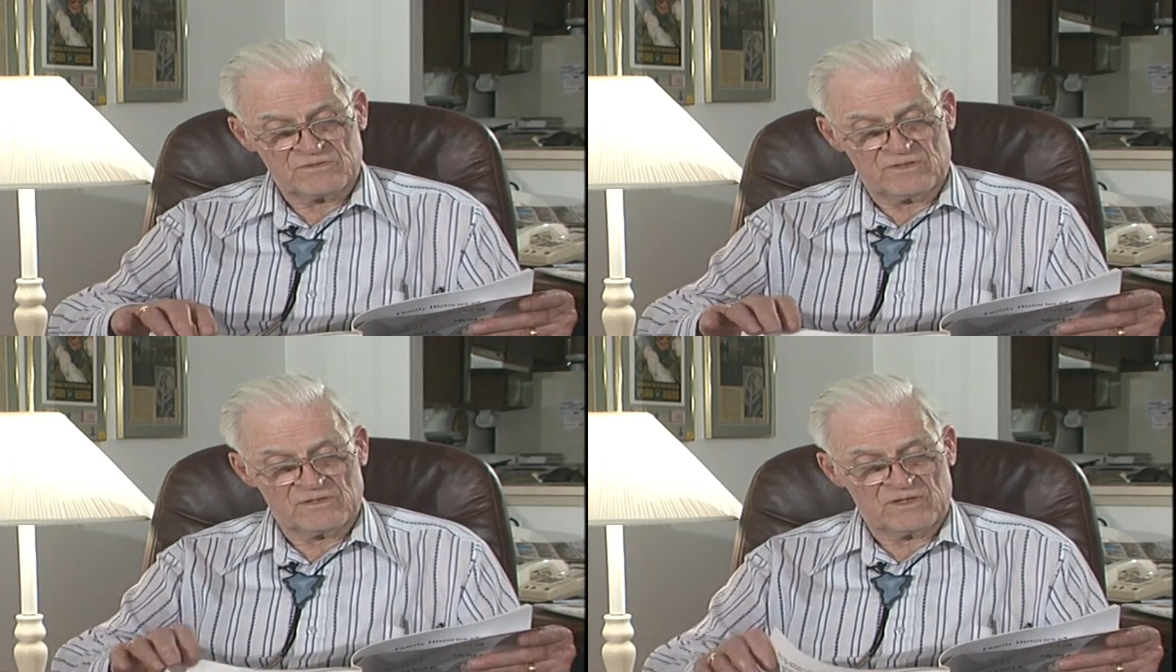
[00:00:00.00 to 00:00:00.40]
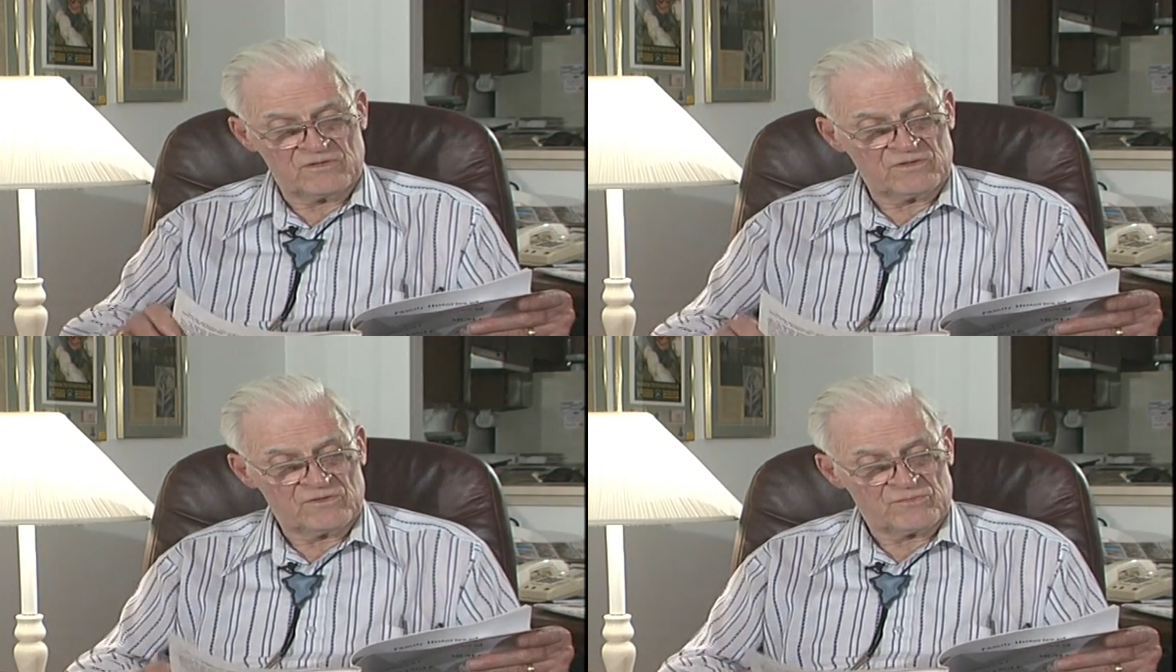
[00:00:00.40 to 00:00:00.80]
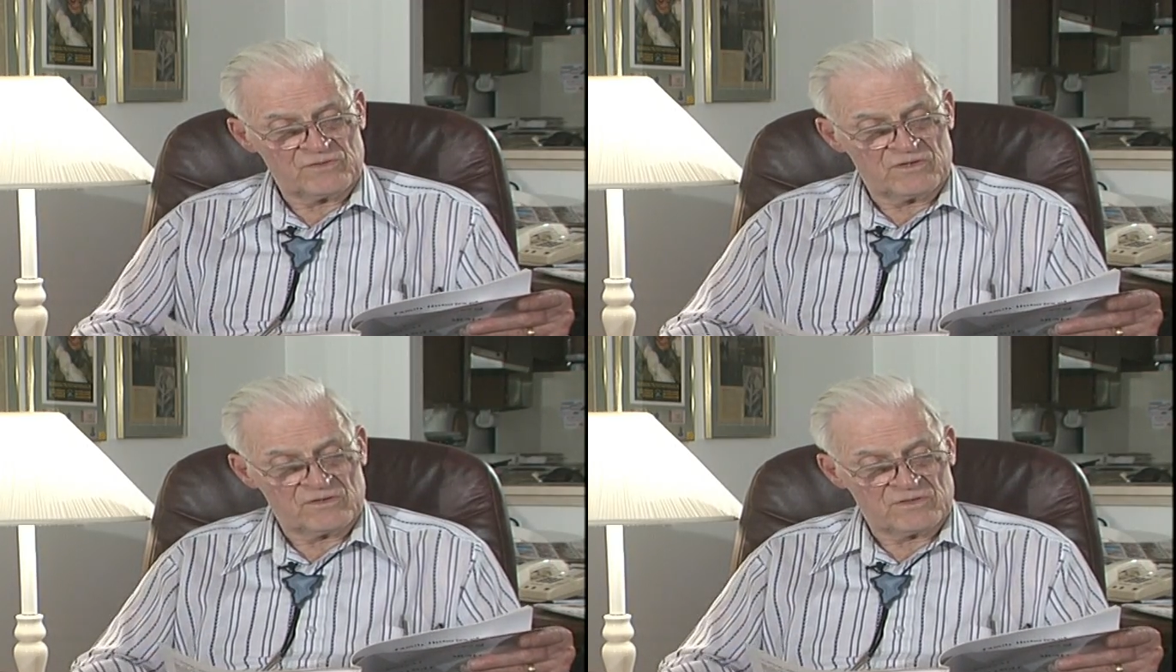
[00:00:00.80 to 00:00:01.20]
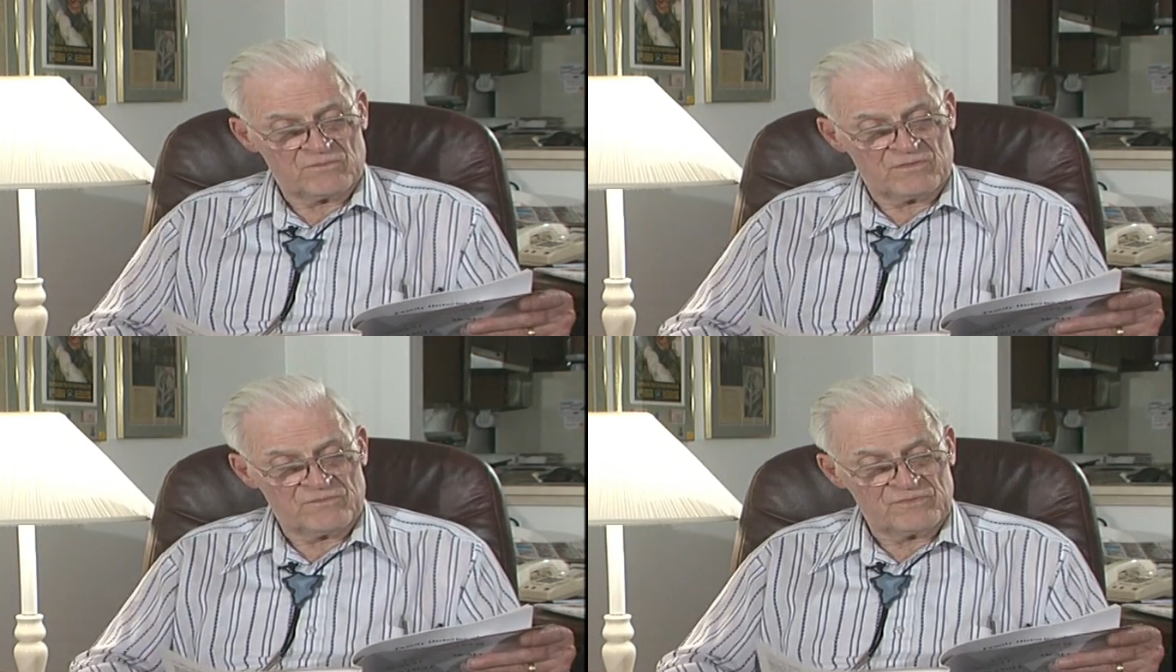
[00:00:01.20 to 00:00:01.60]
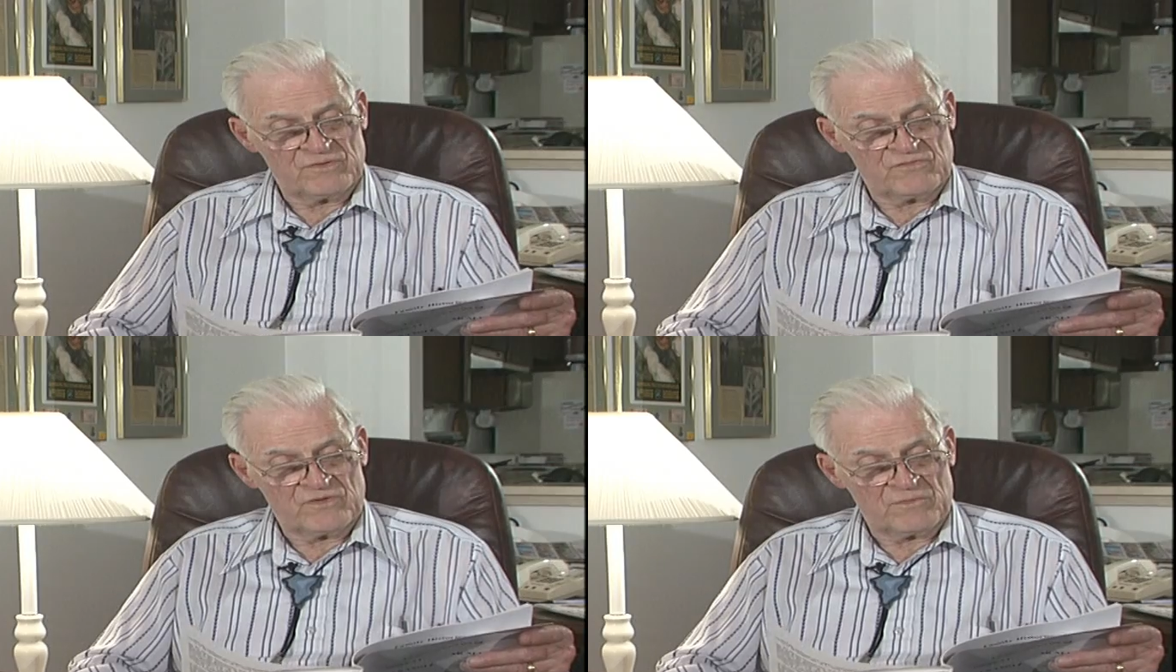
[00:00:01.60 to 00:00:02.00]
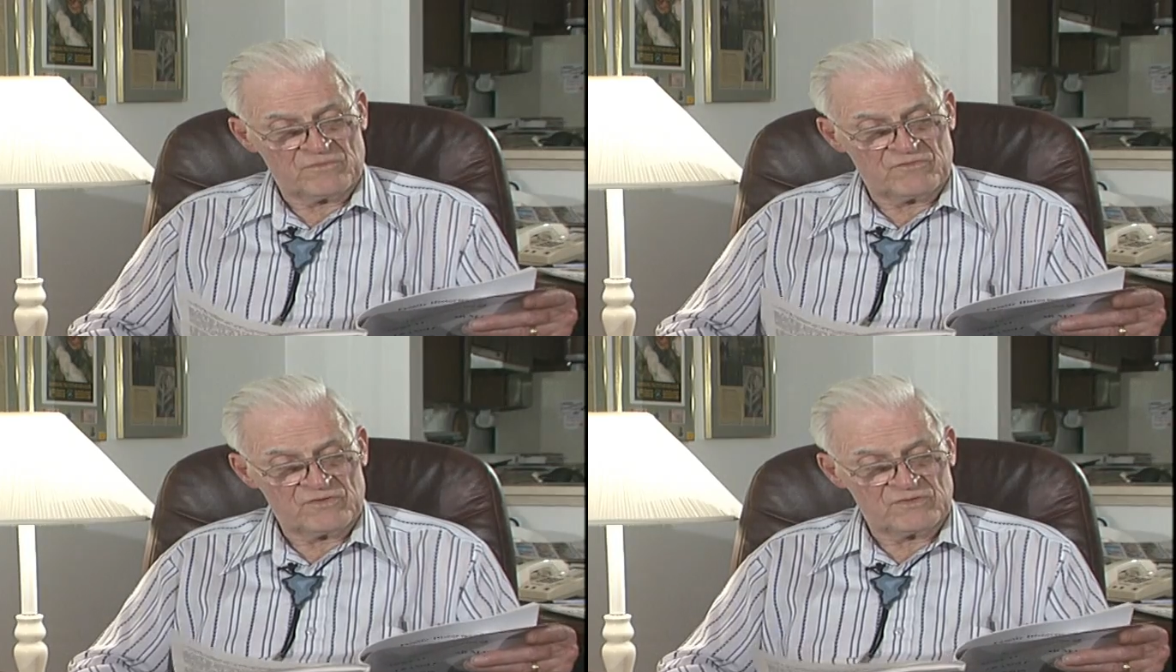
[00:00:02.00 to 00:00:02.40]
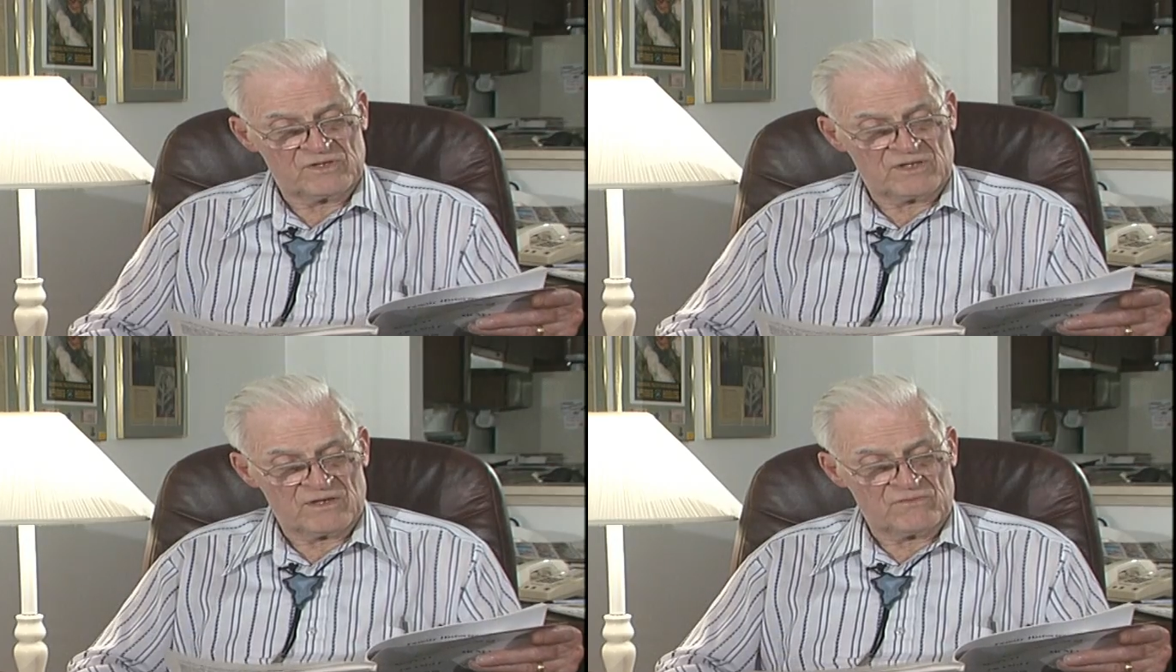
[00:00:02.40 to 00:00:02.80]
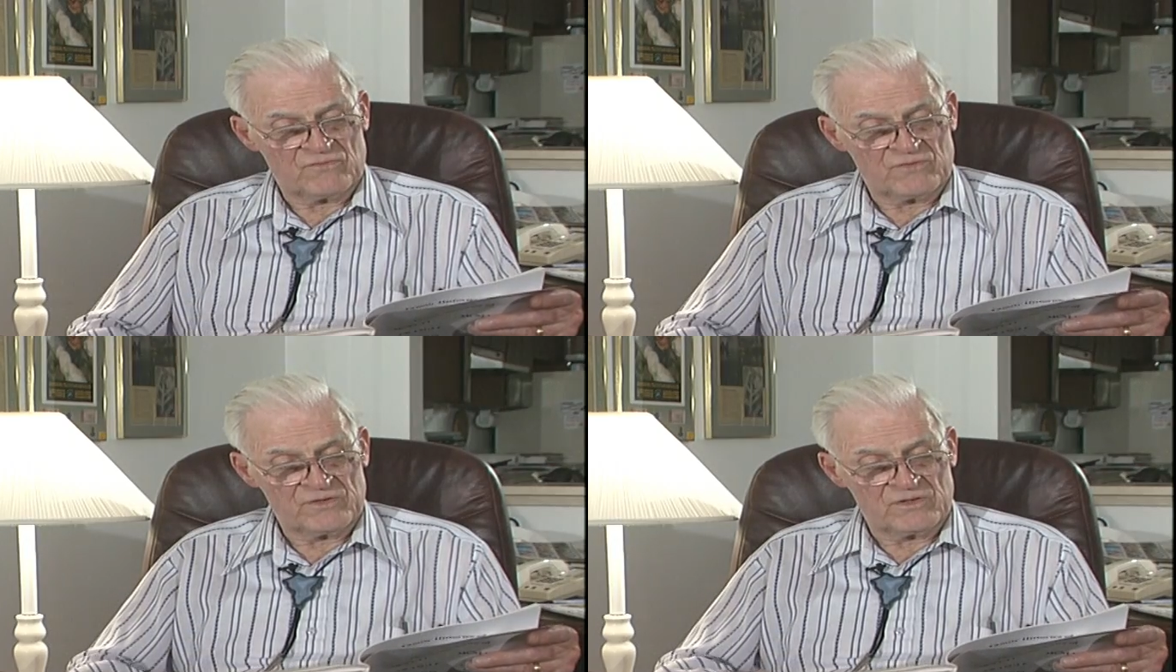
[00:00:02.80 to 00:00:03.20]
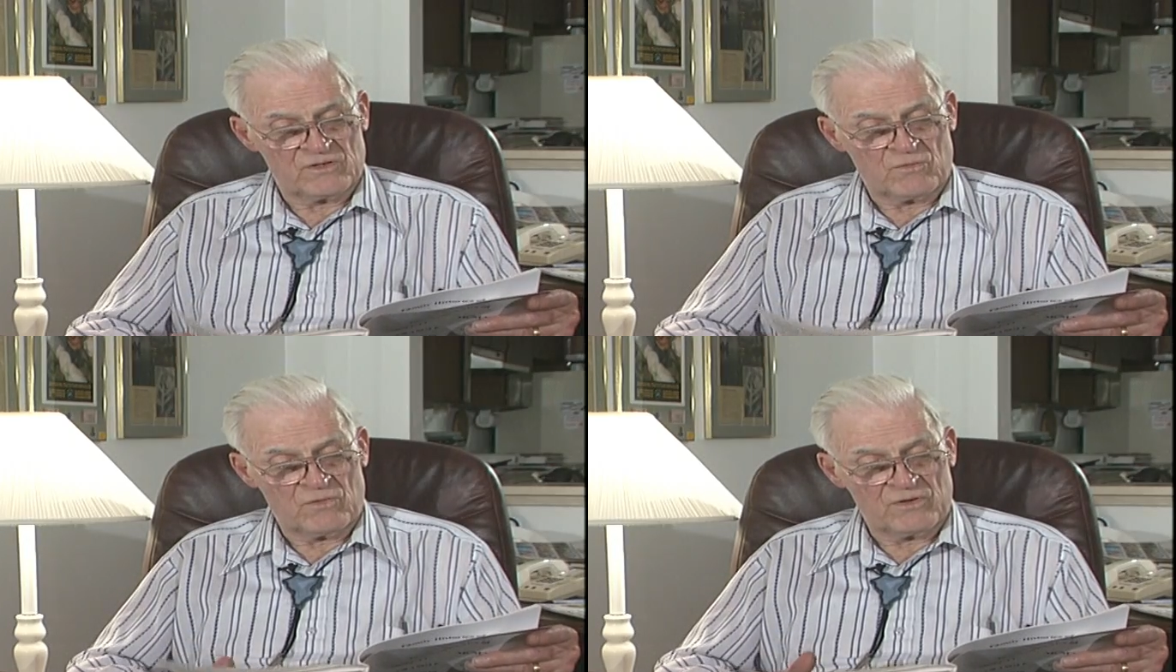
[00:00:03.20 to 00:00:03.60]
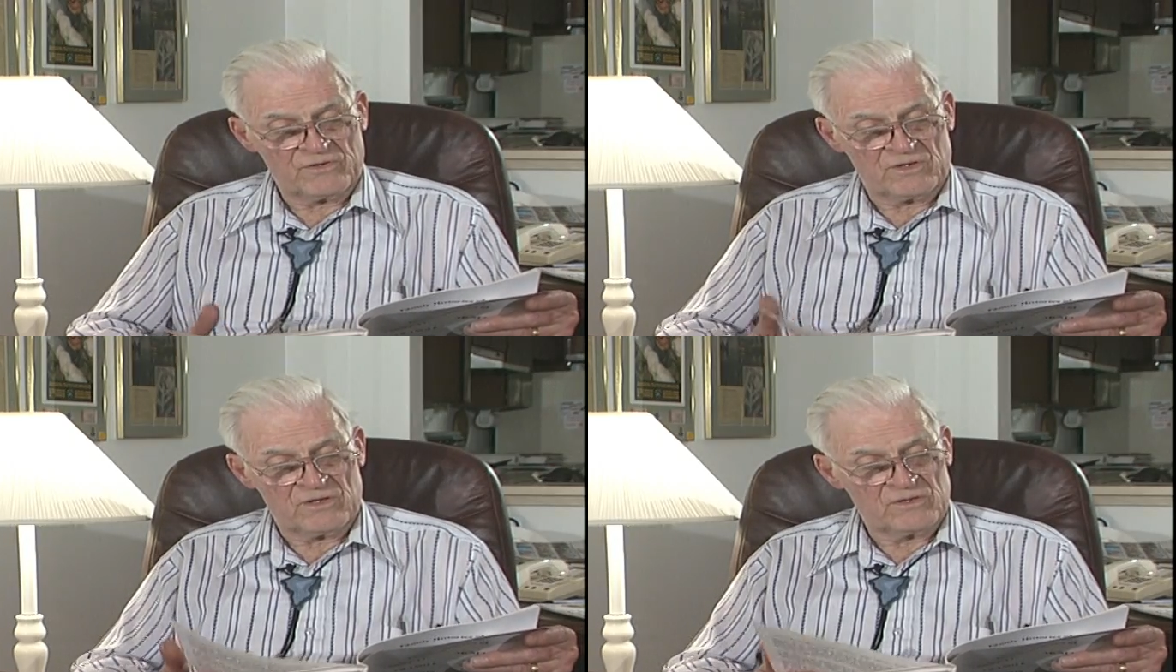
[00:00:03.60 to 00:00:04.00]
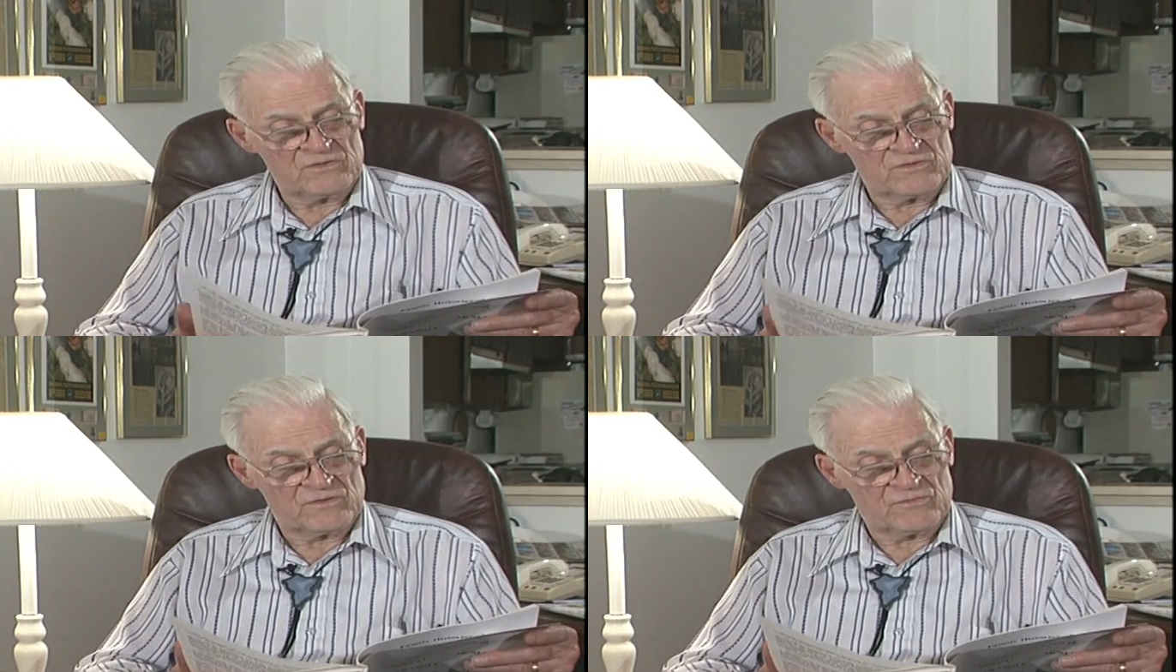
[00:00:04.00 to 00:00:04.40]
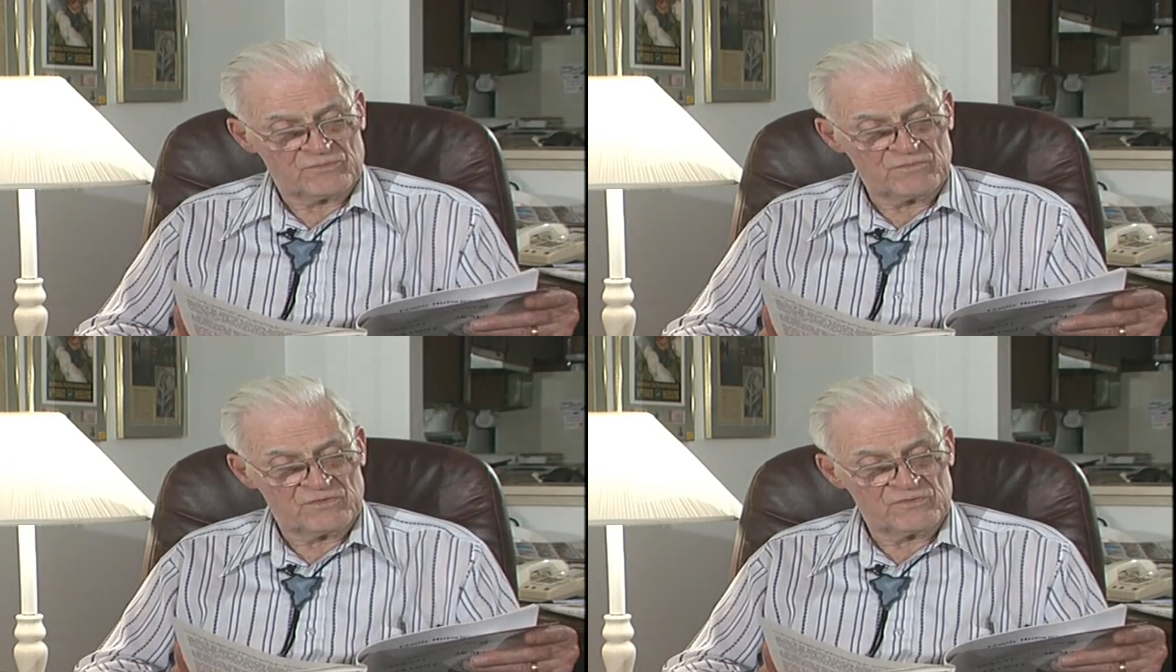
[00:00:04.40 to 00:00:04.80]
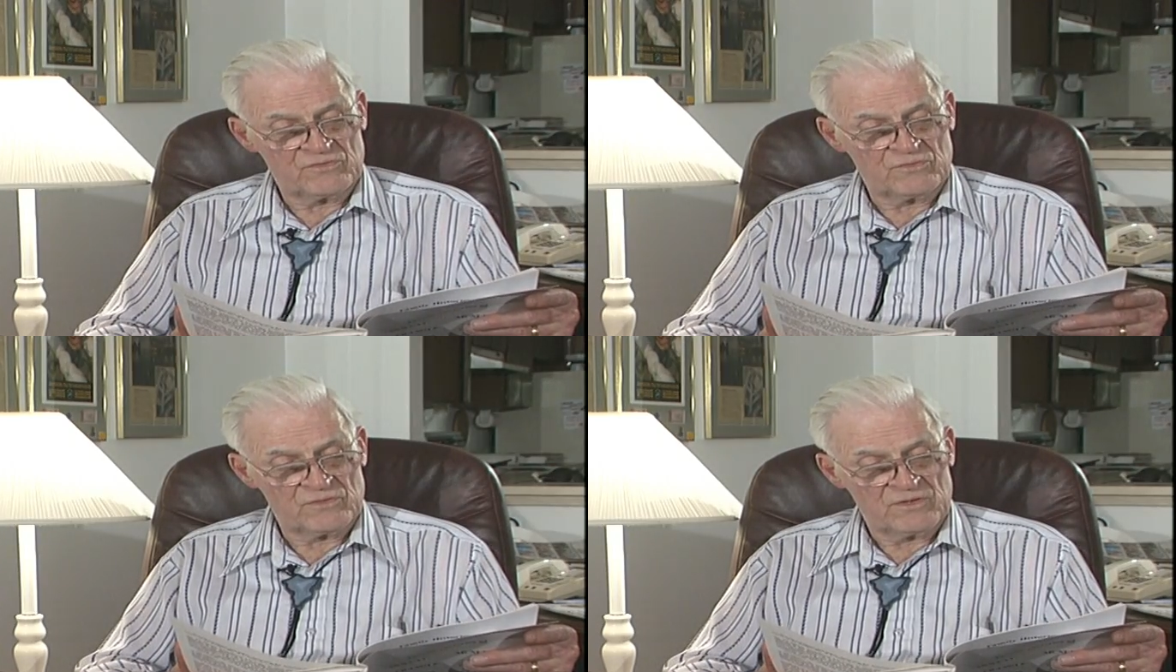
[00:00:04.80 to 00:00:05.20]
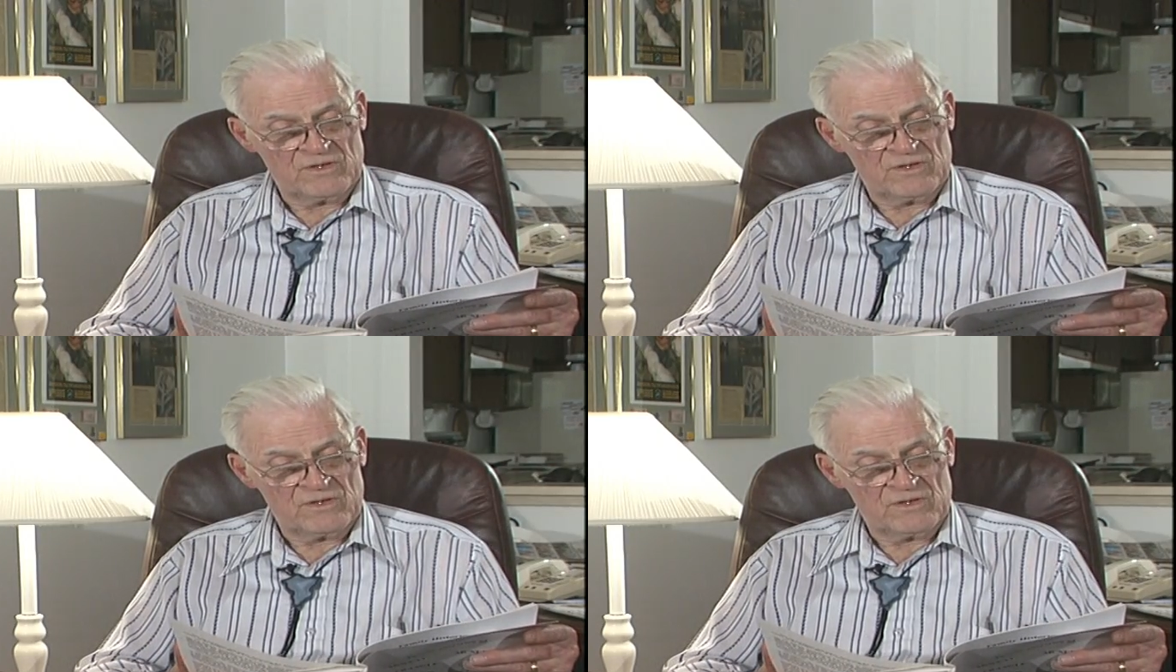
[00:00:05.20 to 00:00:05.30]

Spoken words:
In 1903, Dr. Moffat and his family visited California and the Hawaiian Islands on a 3-month tour.